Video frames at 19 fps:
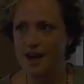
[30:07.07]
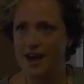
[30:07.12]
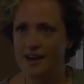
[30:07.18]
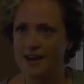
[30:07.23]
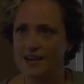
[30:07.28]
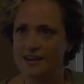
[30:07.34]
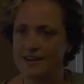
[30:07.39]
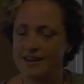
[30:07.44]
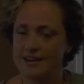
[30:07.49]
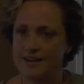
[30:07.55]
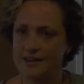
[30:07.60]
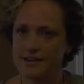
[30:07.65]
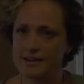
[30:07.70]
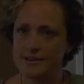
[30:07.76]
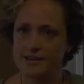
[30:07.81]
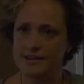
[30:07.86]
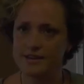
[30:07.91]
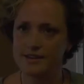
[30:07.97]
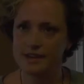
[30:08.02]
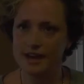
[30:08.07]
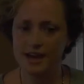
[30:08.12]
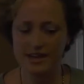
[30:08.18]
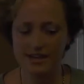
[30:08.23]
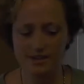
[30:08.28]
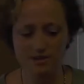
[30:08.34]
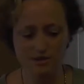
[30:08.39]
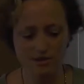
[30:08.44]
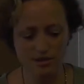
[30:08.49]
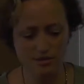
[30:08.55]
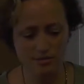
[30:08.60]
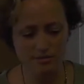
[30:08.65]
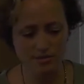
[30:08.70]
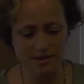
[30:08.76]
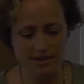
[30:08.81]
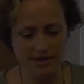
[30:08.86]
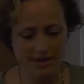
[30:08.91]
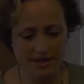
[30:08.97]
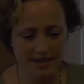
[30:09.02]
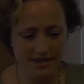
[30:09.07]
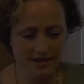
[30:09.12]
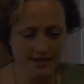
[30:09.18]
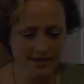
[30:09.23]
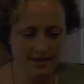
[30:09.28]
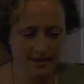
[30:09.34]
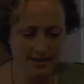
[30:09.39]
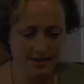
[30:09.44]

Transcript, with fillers: I used to really